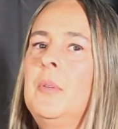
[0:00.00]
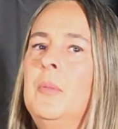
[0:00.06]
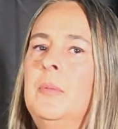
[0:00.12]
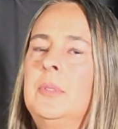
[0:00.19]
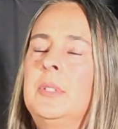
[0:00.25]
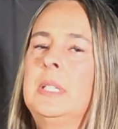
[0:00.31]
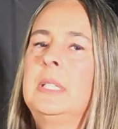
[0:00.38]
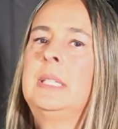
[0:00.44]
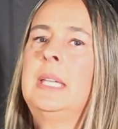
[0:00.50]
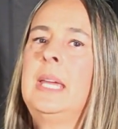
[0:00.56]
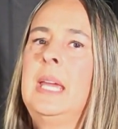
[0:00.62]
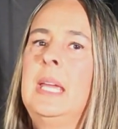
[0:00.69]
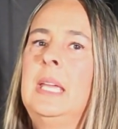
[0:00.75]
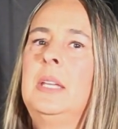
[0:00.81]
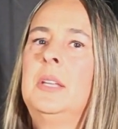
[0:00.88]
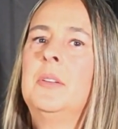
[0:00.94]

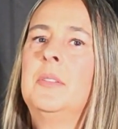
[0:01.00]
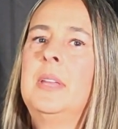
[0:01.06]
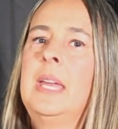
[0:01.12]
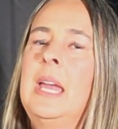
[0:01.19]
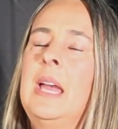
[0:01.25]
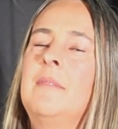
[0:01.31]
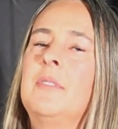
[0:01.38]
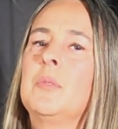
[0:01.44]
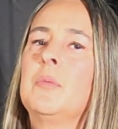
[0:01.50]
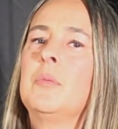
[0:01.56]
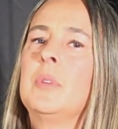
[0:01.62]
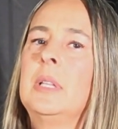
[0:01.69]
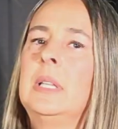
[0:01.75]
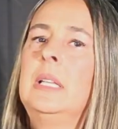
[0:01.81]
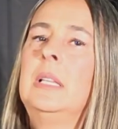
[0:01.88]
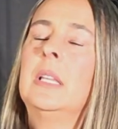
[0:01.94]
today, they have the
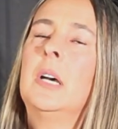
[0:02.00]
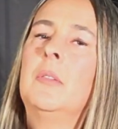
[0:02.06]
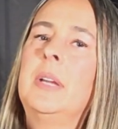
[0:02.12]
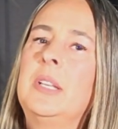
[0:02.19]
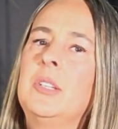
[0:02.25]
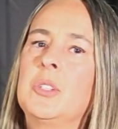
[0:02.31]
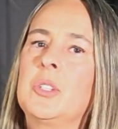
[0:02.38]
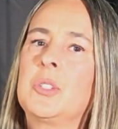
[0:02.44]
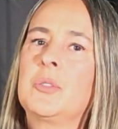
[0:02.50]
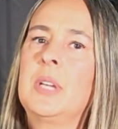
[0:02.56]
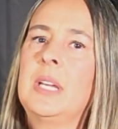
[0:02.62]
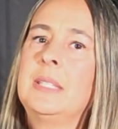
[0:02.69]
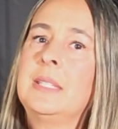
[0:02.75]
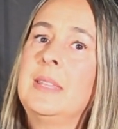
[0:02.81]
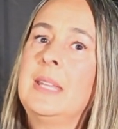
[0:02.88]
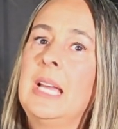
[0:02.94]
really low interest
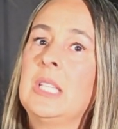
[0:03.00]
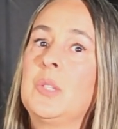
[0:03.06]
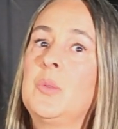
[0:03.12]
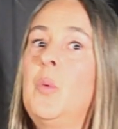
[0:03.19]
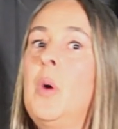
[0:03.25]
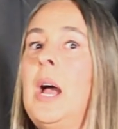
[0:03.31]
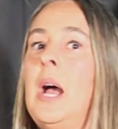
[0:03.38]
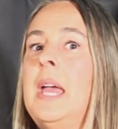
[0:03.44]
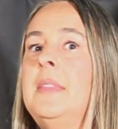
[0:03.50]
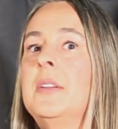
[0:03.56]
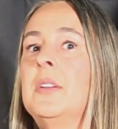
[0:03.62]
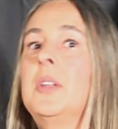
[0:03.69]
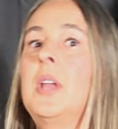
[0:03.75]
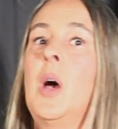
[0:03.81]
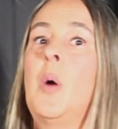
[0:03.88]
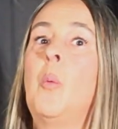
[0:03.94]
rates, and that's why they're
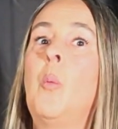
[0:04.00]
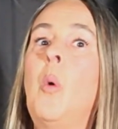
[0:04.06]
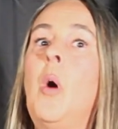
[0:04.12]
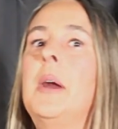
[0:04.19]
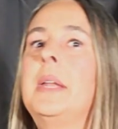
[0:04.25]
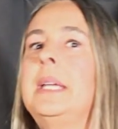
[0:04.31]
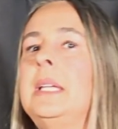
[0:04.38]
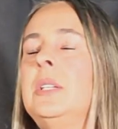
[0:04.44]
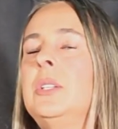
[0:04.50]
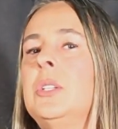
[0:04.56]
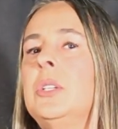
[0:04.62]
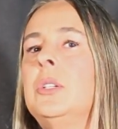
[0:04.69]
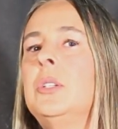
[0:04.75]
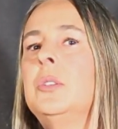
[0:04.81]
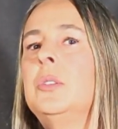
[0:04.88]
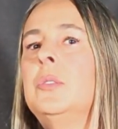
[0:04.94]
not wanting
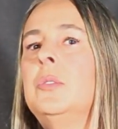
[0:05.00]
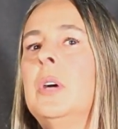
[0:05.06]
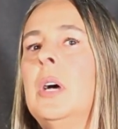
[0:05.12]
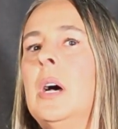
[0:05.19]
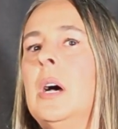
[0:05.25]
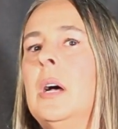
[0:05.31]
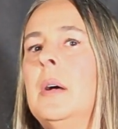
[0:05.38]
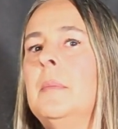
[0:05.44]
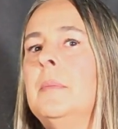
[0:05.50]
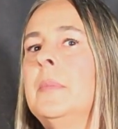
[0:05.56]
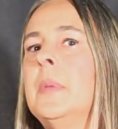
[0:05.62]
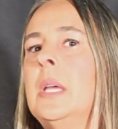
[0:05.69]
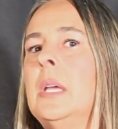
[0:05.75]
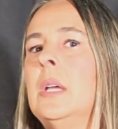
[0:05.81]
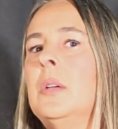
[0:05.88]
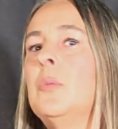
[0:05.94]
to
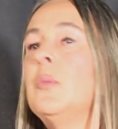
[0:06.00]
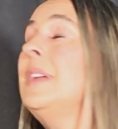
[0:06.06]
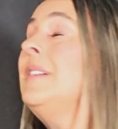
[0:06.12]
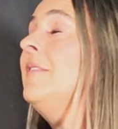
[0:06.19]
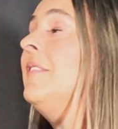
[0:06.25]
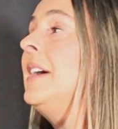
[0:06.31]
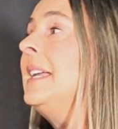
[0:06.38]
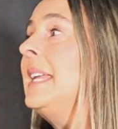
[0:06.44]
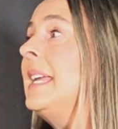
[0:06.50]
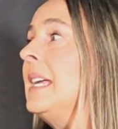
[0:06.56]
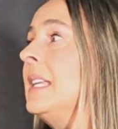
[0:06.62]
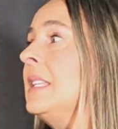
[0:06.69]
refinance.